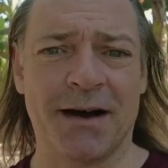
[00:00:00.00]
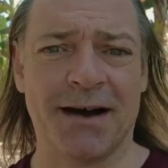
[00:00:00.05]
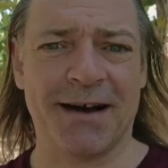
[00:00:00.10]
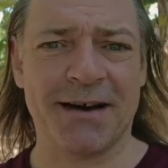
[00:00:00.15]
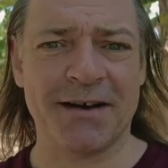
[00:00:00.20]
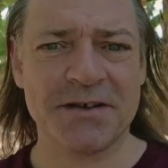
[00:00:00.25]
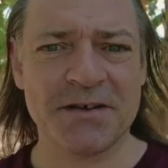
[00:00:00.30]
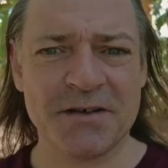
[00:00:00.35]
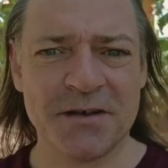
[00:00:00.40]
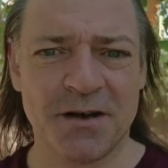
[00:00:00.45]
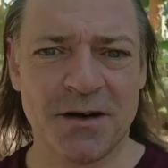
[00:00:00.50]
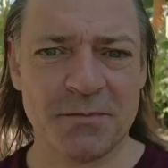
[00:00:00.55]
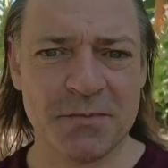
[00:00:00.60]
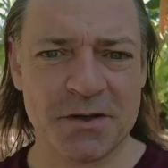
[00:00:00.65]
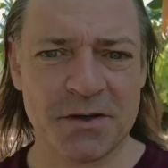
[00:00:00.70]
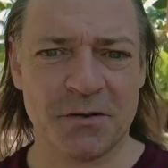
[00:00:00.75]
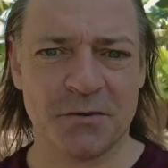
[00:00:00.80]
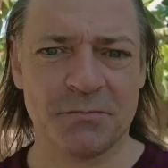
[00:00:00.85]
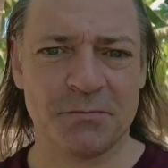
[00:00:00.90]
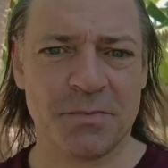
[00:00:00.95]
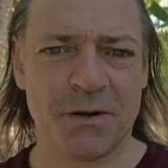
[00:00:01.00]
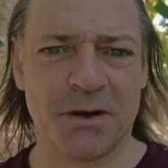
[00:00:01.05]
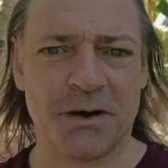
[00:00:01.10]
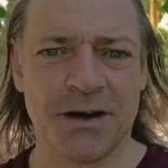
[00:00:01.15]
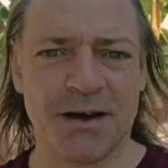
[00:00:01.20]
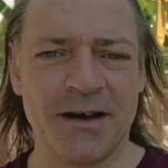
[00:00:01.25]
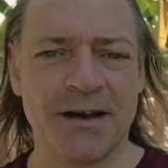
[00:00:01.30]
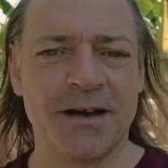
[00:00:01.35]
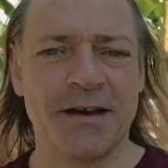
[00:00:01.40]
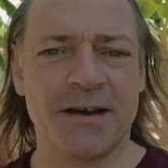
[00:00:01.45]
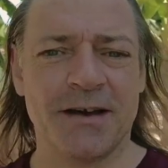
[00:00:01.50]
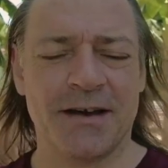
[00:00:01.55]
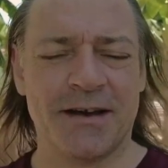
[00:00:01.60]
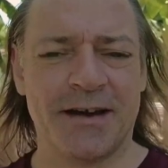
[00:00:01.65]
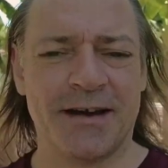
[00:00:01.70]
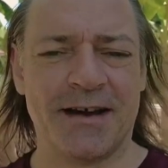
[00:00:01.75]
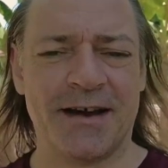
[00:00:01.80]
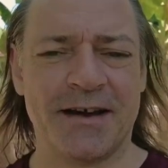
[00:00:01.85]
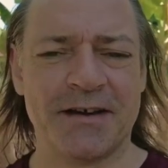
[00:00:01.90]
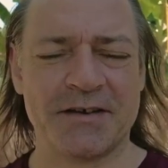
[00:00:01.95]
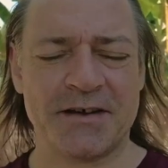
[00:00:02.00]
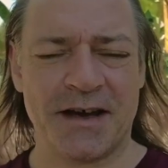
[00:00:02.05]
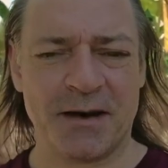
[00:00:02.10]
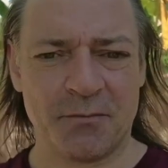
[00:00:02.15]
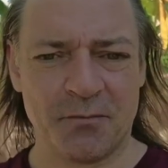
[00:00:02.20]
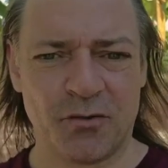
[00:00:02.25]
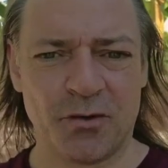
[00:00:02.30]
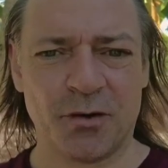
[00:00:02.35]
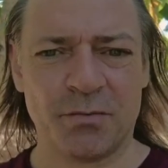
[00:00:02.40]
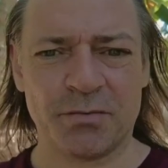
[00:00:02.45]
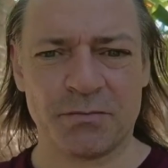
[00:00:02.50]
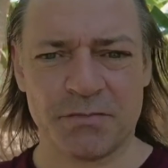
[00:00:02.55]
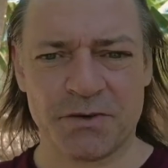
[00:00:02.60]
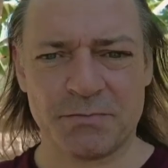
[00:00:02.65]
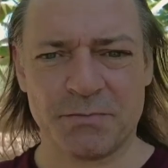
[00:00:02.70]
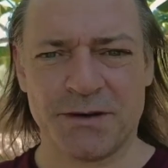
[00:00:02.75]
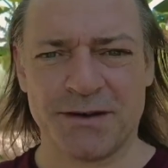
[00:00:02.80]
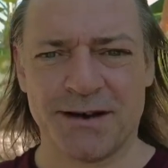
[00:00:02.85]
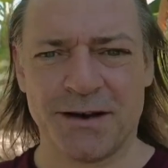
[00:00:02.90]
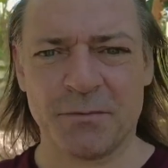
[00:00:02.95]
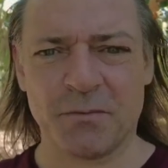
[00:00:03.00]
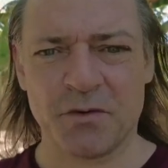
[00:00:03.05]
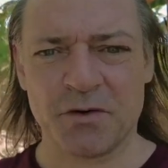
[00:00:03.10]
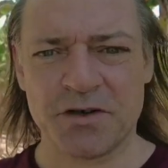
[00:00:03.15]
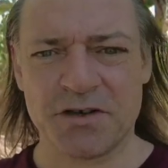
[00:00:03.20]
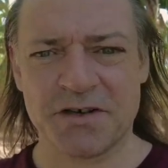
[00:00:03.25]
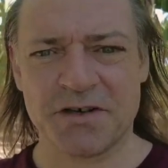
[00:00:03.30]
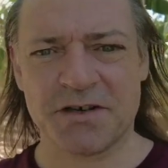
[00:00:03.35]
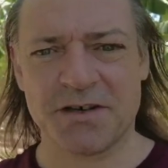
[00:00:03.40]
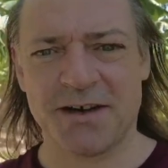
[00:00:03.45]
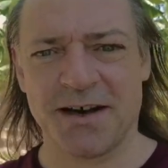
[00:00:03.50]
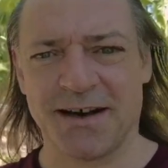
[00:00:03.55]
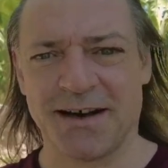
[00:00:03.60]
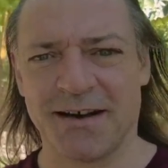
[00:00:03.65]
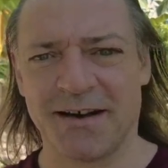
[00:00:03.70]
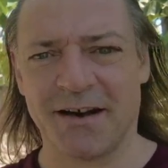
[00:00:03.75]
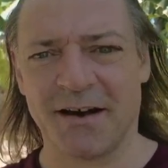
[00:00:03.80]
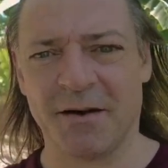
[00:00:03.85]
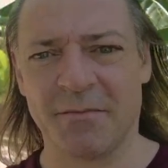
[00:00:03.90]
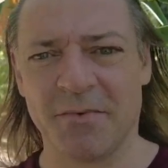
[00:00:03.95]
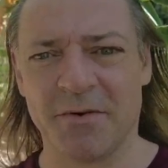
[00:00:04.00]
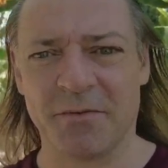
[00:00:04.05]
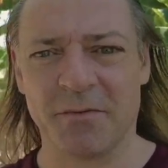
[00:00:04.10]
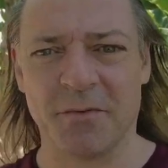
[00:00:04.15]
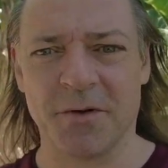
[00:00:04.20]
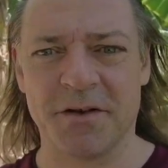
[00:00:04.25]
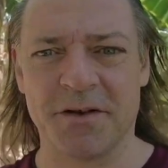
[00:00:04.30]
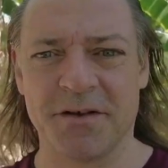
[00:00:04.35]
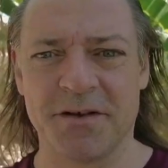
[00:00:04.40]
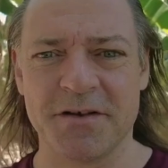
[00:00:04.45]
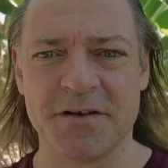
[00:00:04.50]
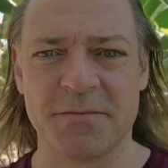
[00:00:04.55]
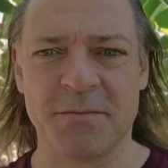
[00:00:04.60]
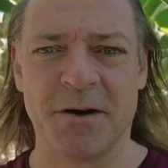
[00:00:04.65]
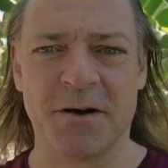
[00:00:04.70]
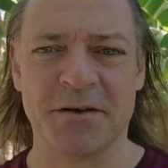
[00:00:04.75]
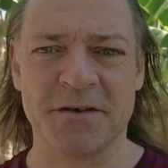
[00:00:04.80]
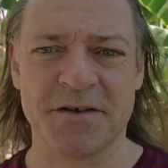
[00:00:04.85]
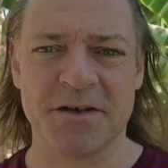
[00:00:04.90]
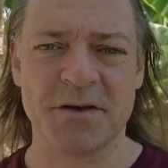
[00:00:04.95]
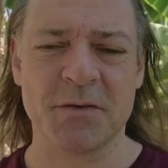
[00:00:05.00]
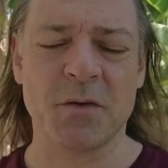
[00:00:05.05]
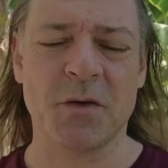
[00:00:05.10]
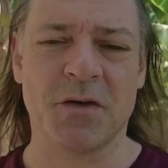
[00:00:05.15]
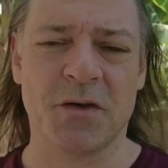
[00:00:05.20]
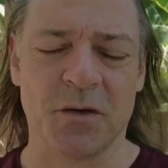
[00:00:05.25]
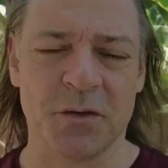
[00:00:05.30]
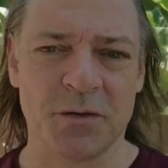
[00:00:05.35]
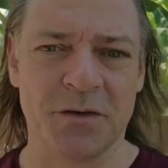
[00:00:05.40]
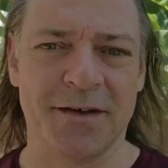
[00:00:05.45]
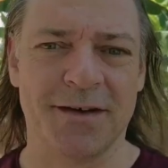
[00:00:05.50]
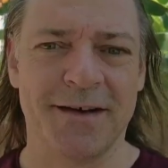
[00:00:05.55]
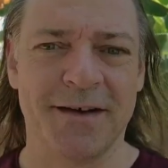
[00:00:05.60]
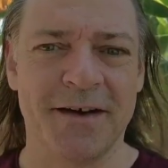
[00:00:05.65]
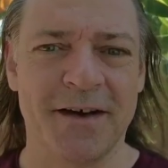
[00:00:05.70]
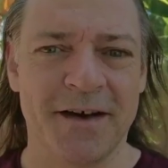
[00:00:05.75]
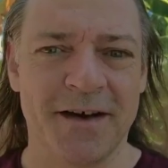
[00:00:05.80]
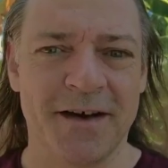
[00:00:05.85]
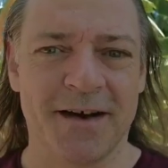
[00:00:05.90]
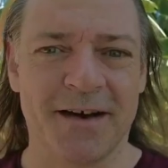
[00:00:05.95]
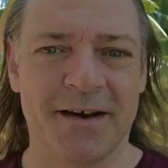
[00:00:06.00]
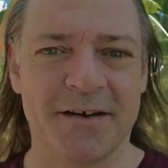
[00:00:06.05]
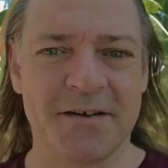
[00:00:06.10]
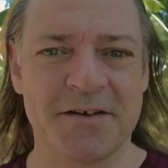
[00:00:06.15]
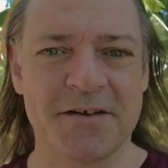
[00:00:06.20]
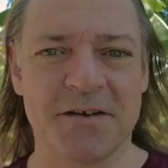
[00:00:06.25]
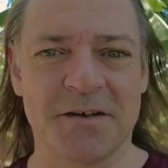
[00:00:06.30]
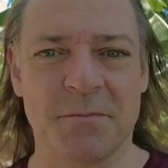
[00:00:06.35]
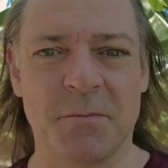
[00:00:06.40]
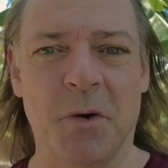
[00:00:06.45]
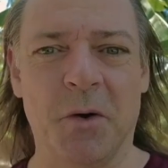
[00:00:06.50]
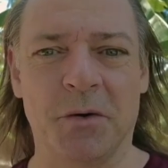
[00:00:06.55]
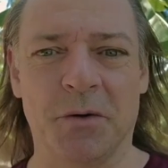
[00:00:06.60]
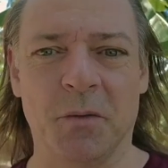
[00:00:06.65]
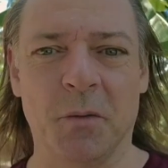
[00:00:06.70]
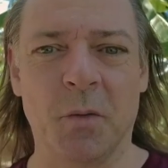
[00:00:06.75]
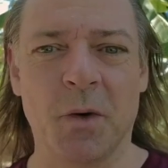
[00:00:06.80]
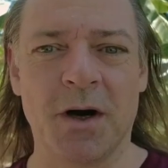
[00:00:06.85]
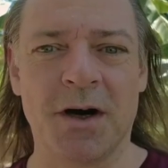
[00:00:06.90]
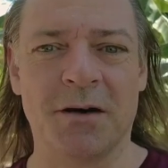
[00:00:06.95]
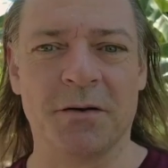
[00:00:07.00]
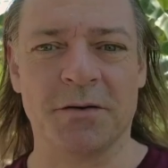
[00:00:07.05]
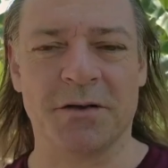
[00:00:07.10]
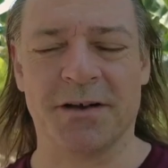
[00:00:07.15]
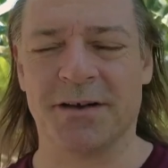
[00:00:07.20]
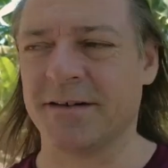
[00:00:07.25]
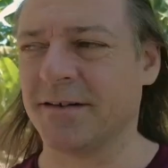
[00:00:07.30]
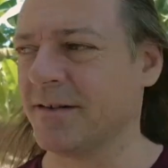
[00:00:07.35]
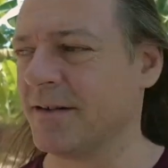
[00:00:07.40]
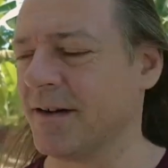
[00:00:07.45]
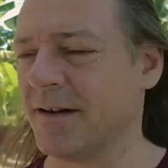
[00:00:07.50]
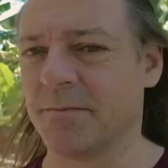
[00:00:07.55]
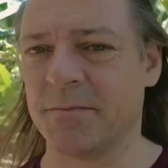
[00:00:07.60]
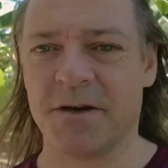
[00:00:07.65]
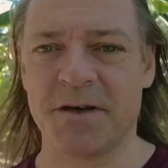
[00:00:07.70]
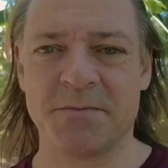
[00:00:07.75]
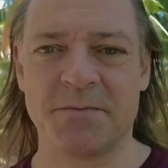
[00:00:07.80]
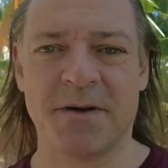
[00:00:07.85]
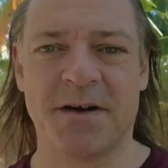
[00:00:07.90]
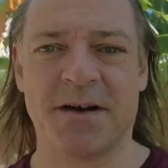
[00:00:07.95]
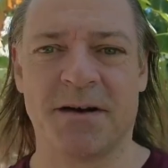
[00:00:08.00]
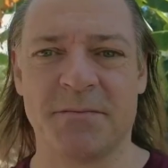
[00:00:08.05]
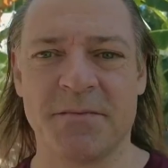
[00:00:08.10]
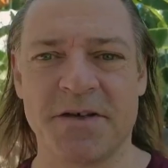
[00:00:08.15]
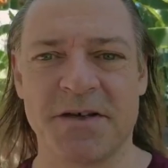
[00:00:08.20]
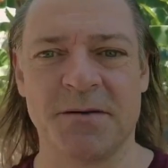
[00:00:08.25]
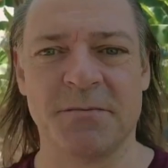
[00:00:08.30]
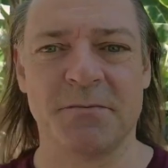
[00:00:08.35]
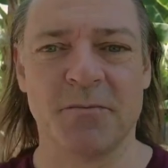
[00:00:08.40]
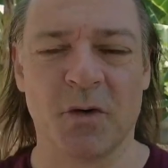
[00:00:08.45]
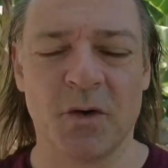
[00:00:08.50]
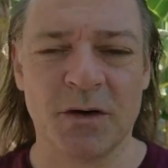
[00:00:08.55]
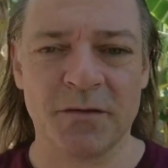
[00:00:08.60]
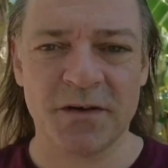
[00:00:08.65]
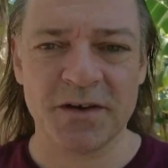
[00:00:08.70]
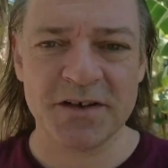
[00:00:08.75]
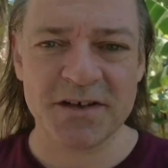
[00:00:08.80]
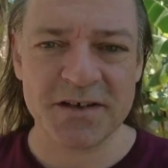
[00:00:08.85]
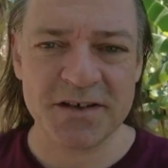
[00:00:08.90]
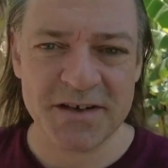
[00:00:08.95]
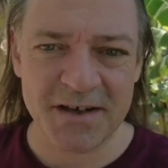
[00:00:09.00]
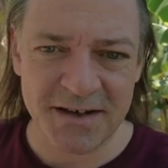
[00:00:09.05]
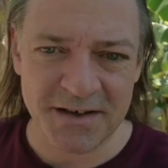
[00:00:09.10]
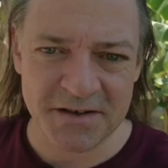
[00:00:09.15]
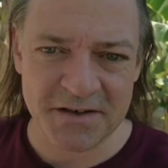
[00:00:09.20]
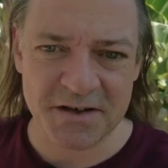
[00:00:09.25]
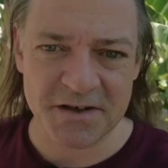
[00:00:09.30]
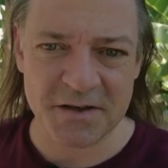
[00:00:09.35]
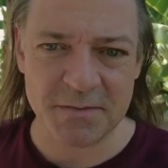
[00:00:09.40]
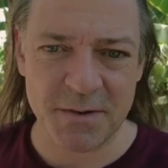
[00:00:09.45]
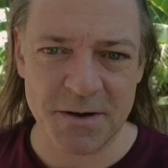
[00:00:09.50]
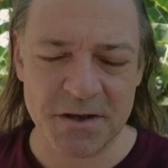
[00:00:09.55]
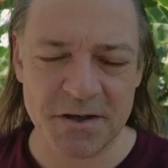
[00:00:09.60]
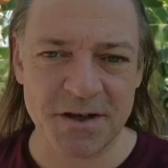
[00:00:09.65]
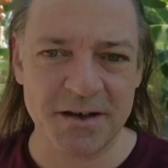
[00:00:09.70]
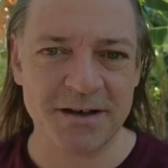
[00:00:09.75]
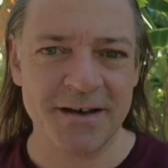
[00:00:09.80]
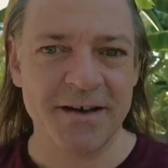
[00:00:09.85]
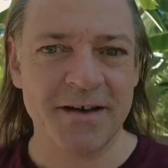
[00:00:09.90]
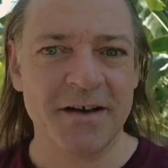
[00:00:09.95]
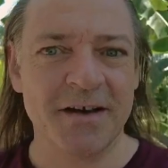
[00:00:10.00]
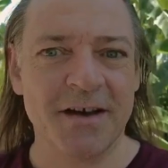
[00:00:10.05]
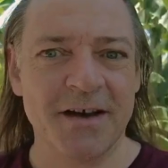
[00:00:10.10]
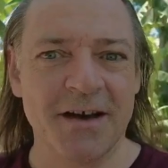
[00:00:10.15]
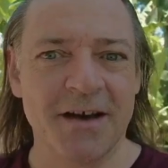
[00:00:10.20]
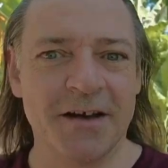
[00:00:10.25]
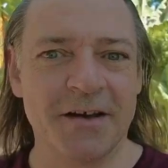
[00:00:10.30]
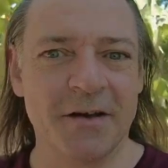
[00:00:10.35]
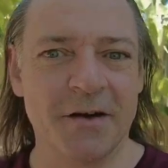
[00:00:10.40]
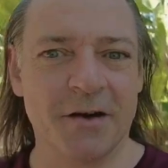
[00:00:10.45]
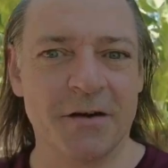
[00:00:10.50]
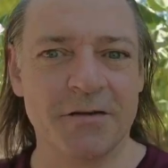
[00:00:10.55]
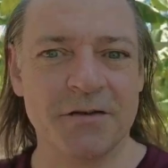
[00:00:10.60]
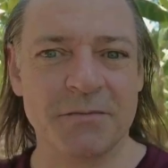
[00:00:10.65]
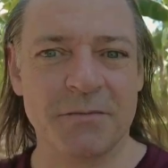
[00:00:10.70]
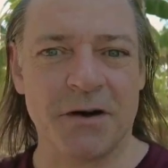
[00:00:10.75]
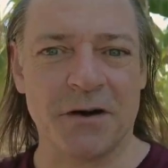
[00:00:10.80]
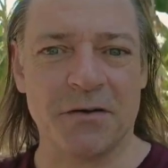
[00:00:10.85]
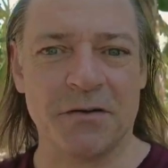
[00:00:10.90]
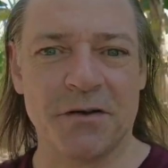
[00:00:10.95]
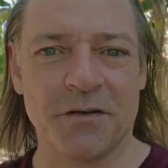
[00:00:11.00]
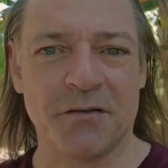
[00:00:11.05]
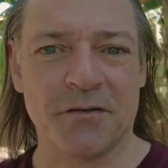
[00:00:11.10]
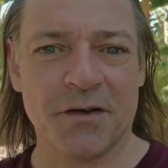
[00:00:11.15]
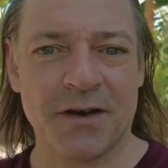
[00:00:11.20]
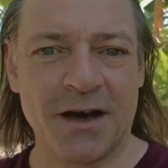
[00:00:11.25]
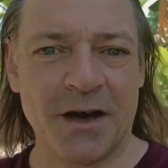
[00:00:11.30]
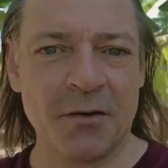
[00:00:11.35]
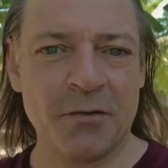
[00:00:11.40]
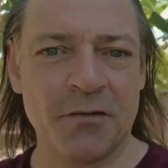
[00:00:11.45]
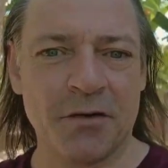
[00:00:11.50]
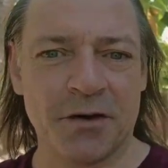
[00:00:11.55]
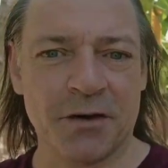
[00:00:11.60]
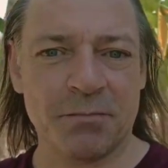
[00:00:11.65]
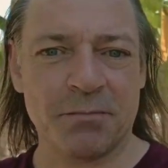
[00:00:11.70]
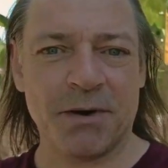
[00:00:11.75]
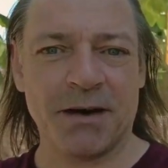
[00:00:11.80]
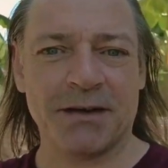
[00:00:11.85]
But as time's gone by, it has had problems being able to scale up with the demands as we've gone into the modern world, and has become somewhat of a disaster, especially in the aftermath of the COVID.